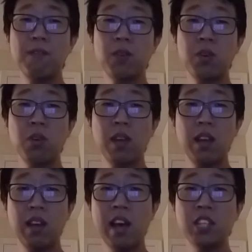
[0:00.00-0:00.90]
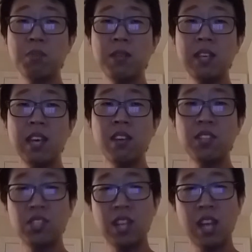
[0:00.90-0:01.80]
for a hospital
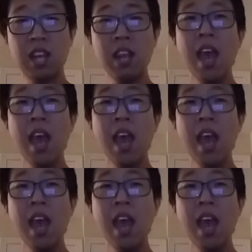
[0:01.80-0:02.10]
stay.